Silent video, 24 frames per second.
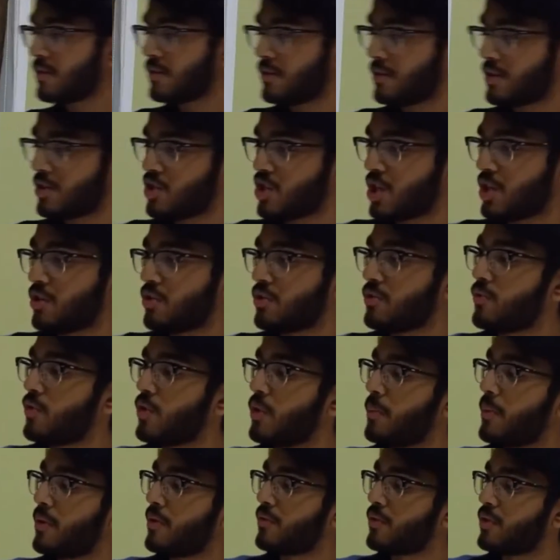The general
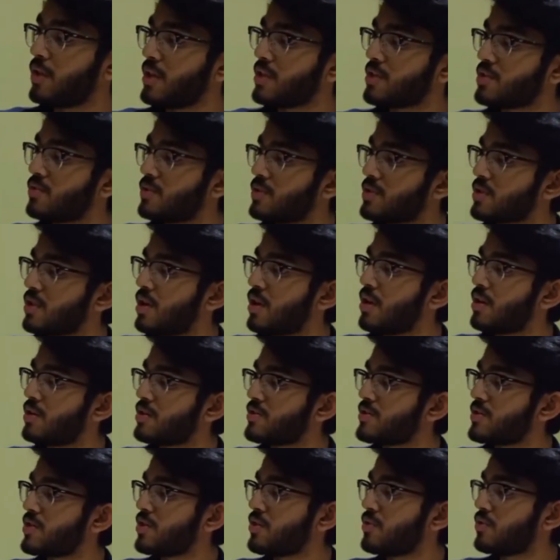formula for an ester is
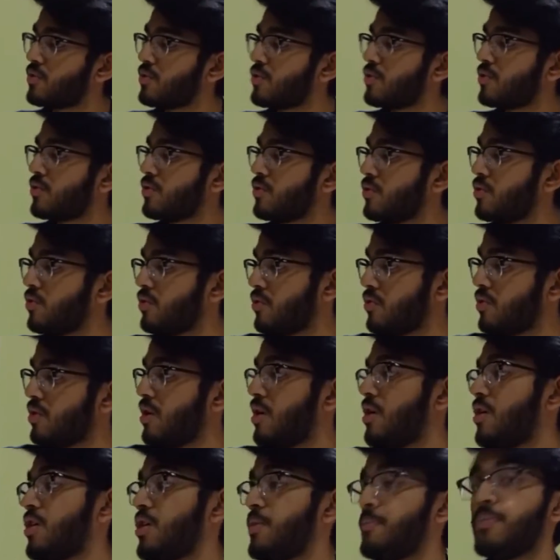
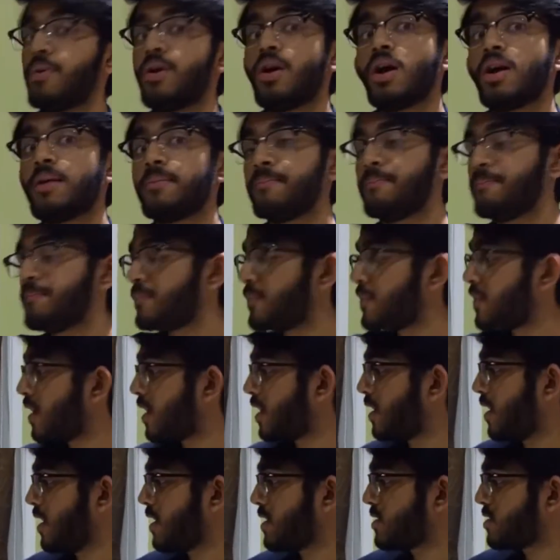RCOOR',
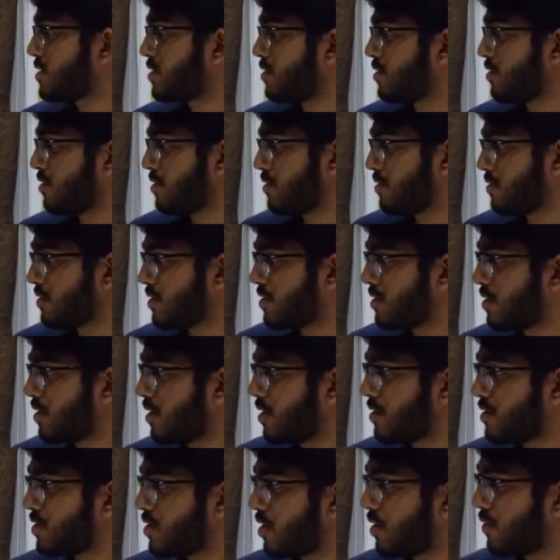and ester
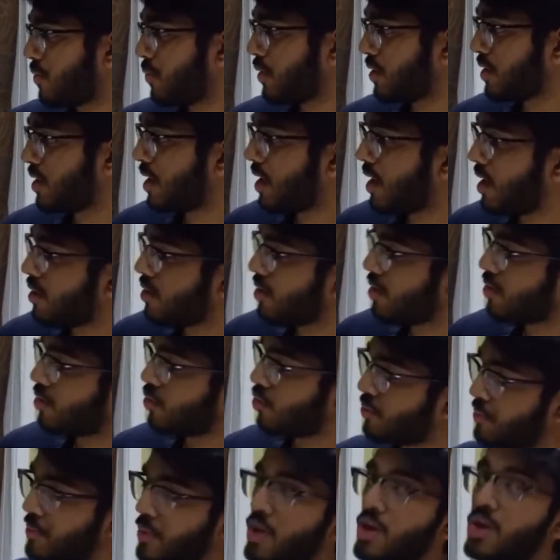starts off with an alkyl
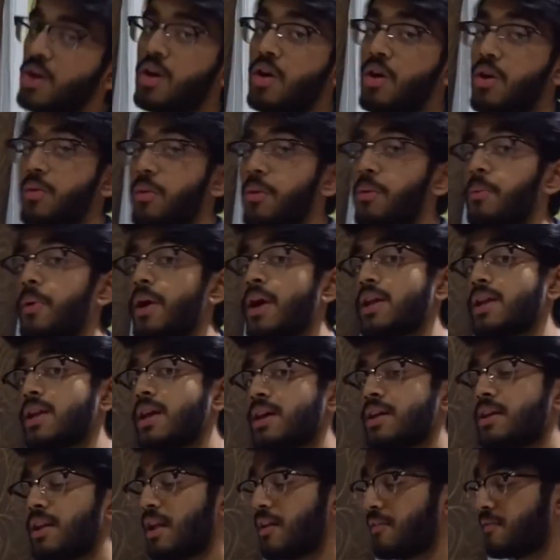group on the
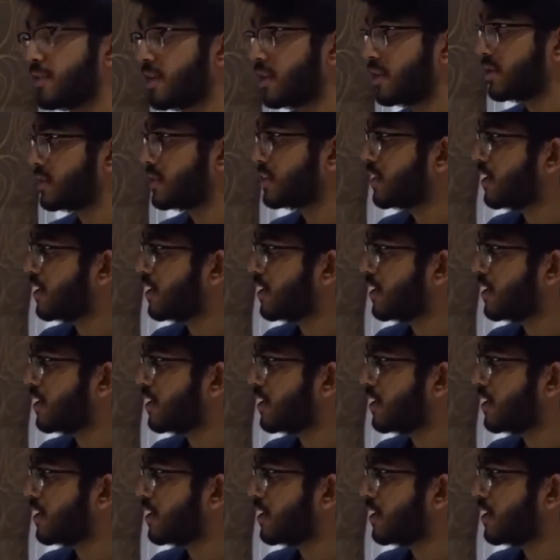left hand